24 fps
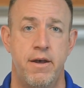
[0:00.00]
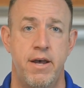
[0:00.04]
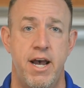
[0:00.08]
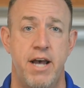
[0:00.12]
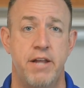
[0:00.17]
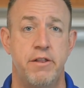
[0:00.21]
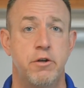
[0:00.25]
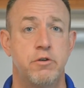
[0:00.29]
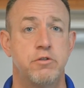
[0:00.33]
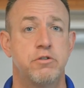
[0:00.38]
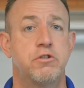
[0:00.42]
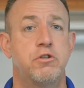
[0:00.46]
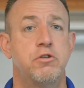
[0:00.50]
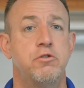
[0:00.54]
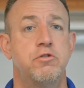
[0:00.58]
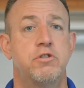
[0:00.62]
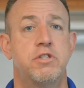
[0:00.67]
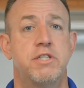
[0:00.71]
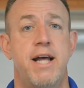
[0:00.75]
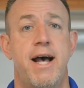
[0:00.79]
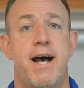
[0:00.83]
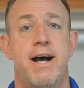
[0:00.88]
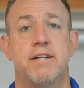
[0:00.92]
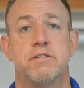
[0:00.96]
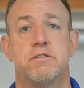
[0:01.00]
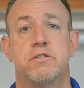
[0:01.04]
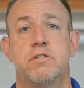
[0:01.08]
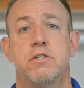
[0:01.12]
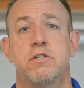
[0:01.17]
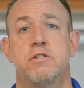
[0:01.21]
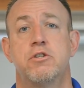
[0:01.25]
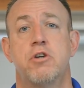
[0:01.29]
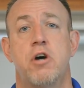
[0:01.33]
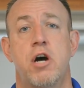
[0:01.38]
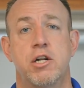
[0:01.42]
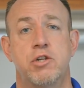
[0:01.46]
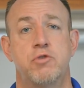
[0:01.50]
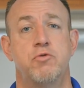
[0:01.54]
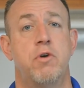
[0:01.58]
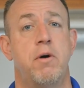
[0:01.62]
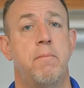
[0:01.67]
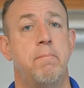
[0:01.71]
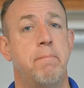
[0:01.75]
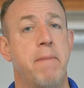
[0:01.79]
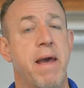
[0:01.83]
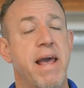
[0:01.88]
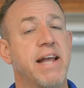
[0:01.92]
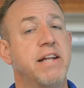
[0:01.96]
And those two stats talk to a
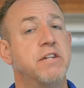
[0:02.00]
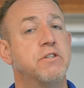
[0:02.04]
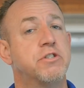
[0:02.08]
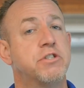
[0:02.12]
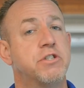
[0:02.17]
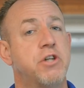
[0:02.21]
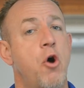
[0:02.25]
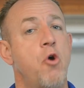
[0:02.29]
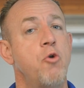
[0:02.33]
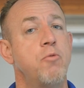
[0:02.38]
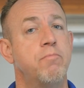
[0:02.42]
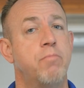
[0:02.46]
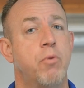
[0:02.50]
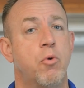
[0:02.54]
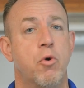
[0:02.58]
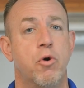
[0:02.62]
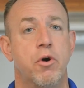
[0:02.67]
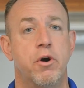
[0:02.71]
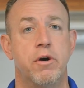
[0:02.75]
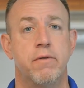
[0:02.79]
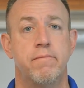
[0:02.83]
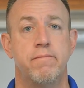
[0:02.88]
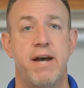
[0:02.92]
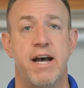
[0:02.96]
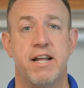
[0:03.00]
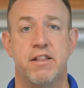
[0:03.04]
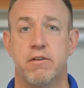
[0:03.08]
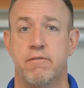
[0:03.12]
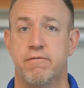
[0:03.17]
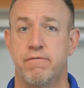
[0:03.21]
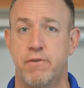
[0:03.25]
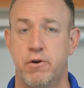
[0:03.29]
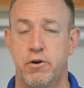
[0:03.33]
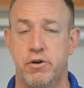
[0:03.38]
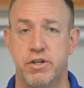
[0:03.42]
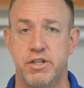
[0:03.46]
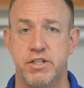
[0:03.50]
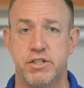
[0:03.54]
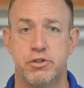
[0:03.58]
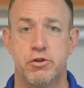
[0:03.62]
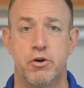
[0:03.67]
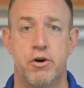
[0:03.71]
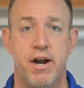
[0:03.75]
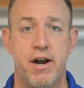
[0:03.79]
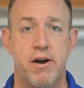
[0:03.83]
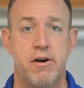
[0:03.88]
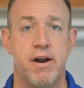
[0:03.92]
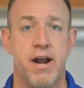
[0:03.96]
main zone board at the furnace
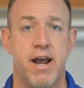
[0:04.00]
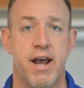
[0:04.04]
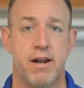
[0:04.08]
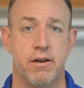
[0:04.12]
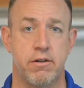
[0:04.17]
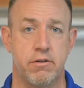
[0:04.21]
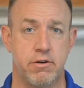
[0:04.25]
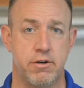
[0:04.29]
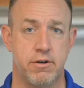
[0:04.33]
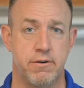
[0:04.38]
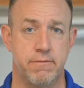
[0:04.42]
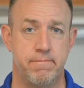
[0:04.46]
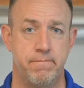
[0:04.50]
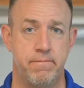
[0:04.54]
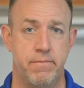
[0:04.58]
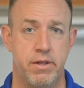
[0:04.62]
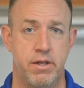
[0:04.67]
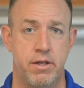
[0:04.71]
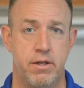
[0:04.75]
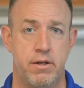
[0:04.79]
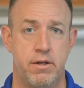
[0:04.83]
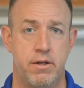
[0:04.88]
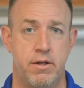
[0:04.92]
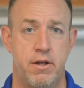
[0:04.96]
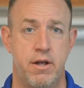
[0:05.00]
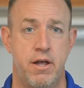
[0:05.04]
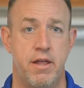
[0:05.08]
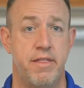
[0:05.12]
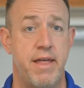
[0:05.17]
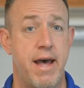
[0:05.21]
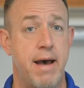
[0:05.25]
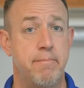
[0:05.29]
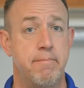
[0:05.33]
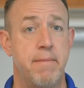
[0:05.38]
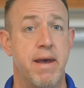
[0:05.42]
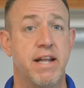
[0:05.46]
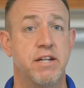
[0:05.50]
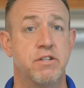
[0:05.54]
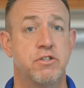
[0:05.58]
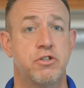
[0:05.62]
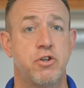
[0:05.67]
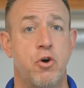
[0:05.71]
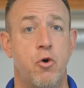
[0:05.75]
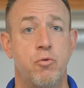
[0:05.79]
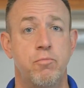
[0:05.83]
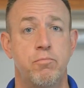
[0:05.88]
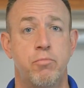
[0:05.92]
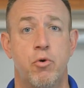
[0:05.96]
or air handler. That main
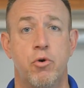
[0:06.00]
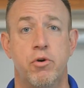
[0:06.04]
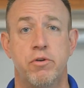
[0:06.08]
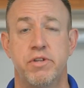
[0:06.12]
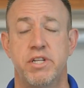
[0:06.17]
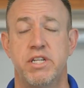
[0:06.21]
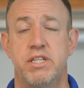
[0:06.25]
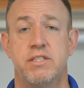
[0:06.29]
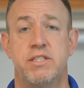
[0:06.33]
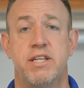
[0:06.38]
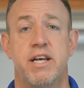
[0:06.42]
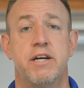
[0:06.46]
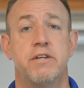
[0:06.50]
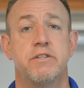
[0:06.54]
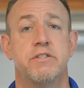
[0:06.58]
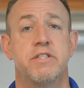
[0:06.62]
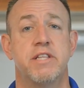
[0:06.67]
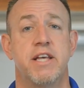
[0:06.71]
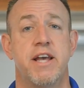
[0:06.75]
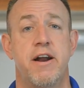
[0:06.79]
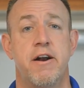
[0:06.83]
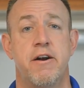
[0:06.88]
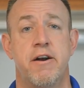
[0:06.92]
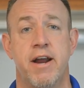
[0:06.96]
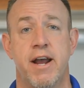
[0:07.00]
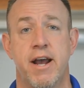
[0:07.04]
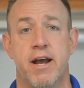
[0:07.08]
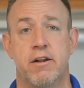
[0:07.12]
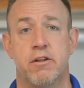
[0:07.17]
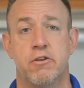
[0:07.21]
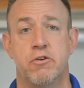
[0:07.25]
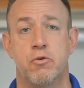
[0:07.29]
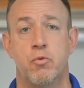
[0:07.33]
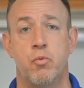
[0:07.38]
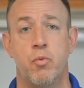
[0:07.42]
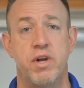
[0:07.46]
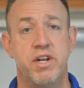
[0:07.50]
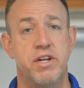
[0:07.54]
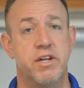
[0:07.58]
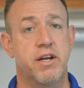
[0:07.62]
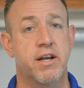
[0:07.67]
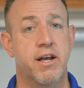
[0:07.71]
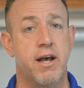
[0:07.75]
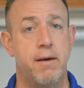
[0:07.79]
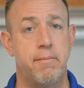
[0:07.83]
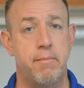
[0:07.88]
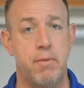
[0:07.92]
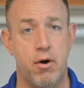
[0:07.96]
zone board then tells the air handler when to
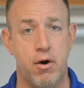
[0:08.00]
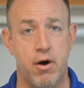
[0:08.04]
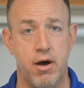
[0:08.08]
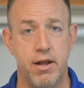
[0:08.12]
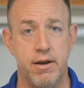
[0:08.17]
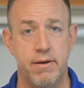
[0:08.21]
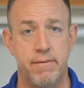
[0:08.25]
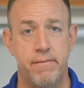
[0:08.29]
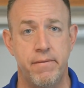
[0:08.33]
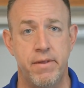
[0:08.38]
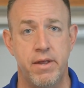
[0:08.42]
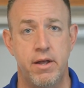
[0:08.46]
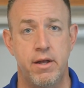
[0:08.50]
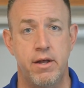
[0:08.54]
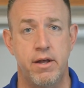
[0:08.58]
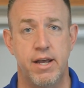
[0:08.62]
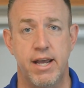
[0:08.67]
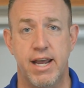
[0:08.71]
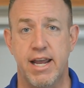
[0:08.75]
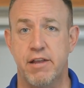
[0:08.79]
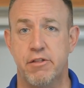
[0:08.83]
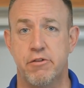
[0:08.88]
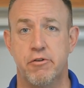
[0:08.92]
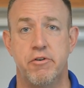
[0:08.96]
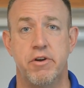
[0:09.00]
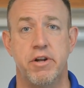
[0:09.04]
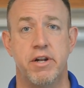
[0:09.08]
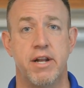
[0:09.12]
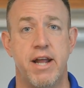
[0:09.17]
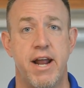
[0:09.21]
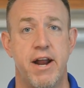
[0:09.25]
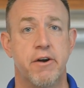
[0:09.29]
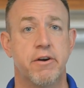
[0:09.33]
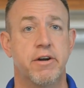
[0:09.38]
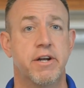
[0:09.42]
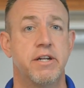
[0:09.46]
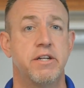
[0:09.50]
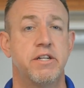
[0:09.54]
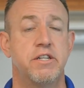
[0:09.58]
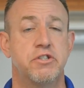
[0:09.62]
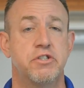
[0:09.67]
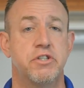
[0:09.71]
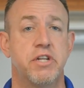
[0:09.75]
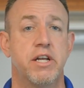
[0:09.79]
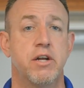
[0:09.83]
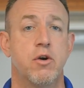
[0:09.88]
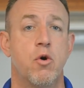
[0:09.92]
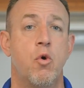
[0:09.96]
come on, either in air
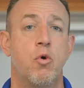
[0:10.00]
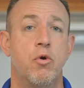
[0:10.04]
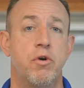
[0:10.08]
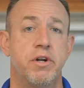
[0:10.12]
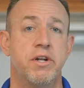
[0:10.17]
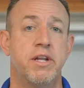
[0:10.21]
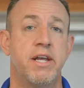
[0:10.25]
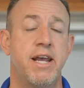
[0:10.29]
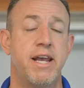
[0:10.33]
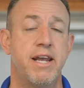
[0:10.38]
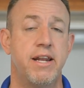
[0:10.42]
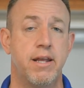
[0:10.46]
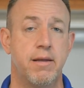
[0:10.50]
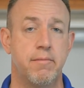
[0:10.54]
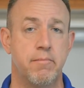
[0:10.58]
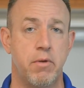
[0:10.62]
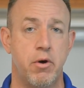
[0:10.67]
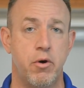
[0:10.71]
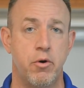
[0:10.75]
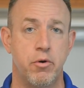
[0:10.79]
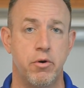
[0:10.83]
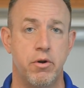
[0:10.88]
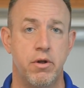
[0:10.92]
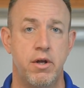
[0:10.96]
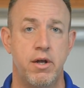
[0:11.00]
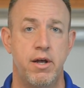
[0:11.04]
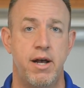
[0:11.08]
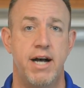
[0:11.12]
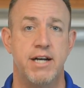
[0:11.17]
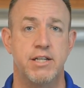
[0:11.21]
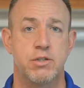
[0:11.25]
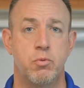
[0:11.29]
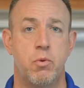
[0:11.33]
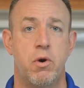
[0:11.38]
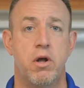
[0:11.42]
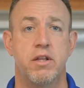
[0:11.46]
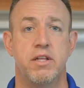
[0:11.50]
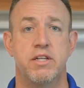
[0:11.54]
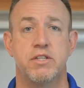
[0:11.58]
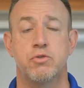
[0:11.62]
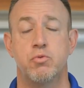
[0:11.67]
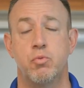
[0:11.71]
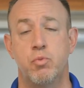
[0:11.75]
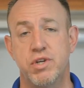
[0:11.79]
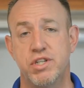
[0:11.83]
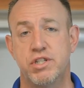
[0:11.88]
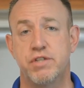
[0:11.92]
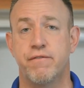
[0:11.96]
conditioning or in heating mode, as well
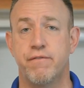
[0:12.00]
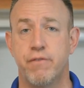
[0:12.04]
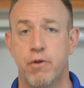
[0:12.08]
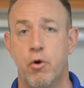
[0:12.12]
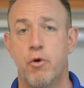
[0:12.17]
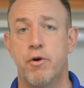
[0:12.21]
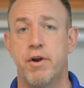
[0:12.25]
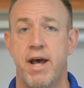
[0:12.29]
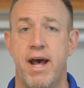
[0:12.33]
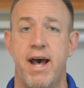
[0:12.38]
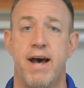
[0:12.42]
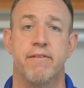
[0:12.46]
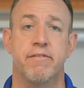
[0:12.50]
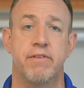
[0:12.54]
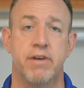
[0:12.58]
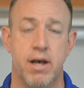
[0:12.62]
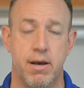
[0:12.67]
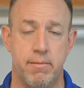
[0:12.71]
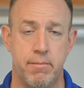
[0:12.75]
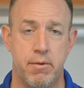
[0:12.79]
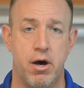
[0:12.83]
as which floor to have come